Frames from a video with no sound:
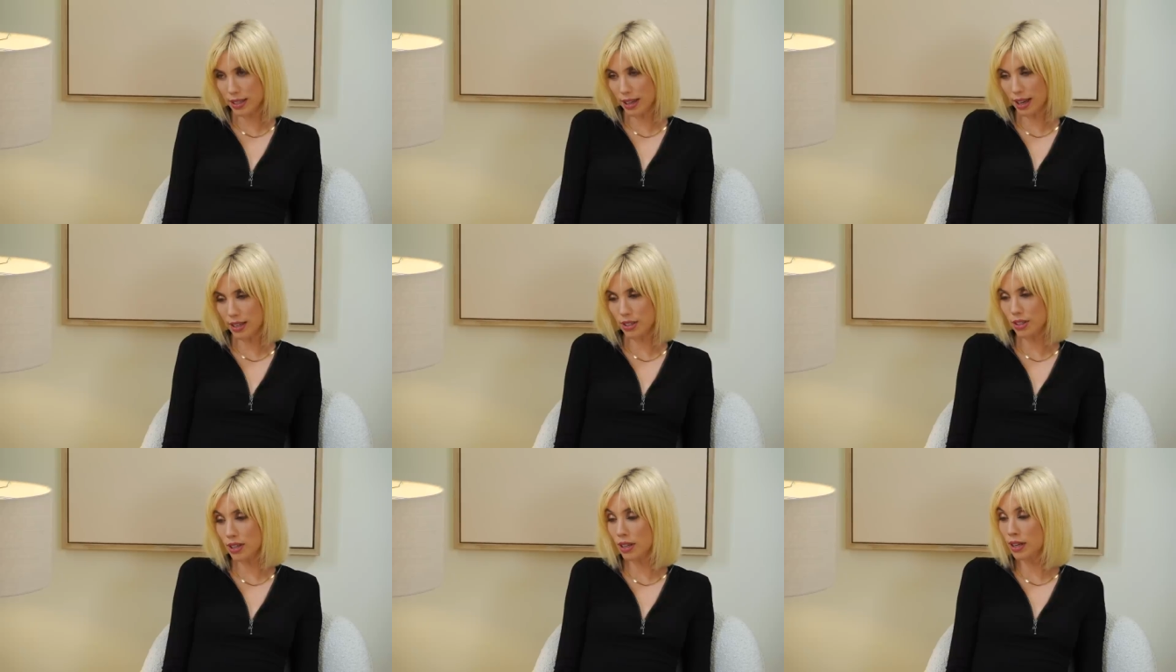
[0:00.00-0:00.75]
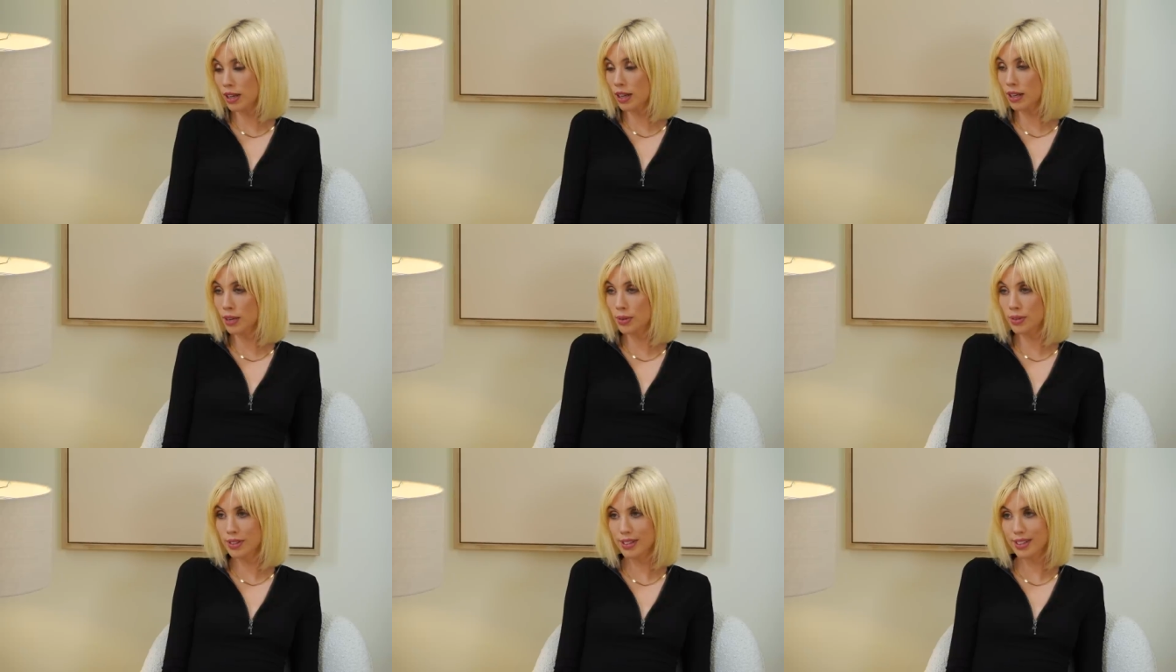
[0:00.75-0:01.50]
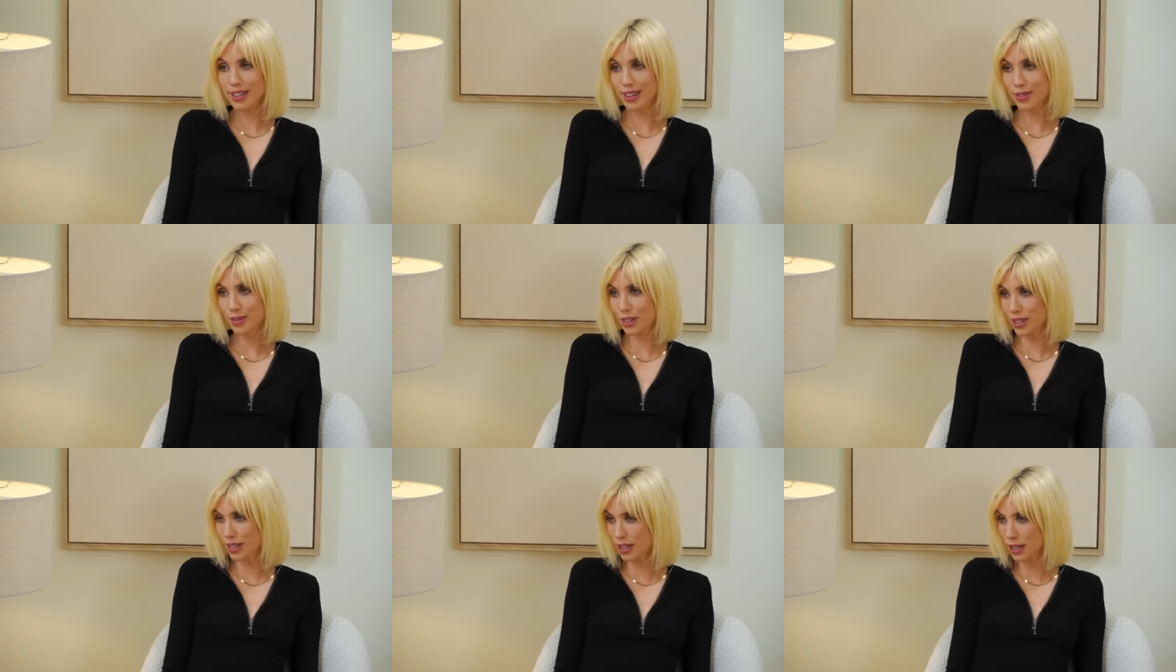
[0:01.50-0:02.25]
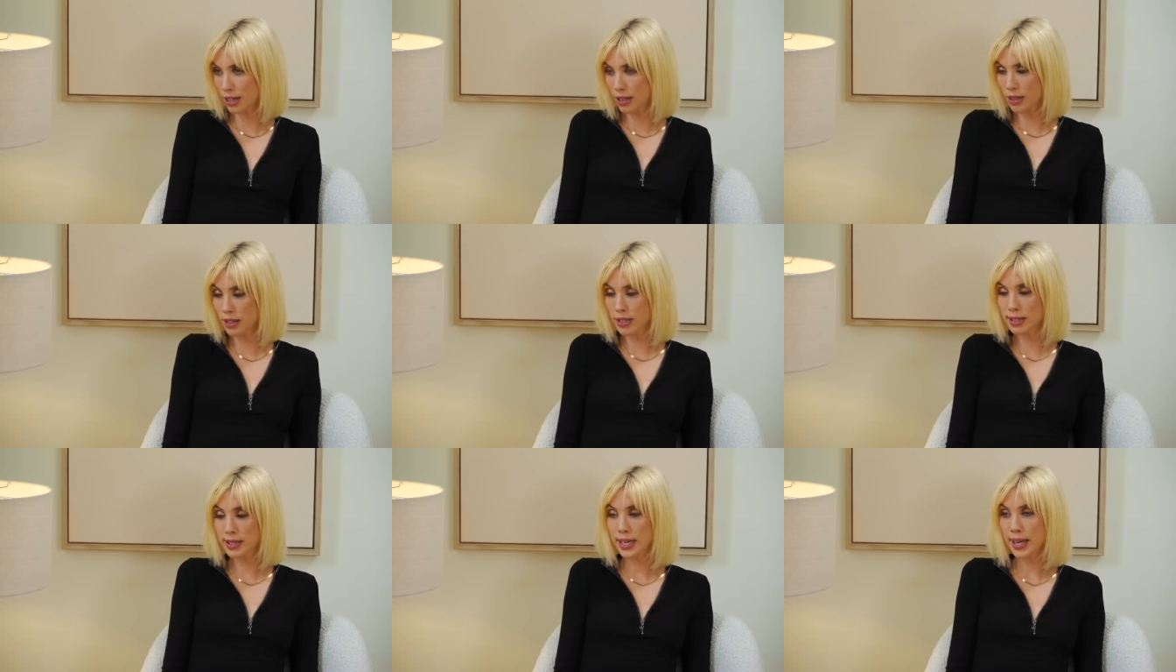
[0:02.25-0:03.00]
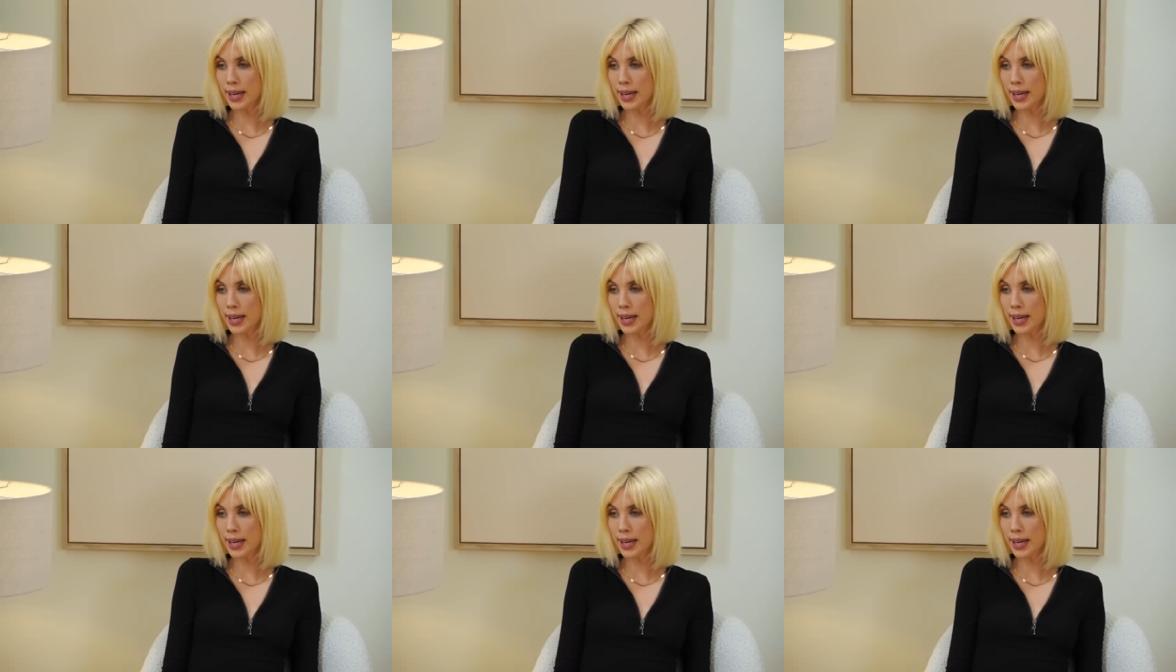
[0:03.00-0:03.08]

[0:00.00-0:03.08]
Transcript: sketch that anyone's ever seen in their entire, in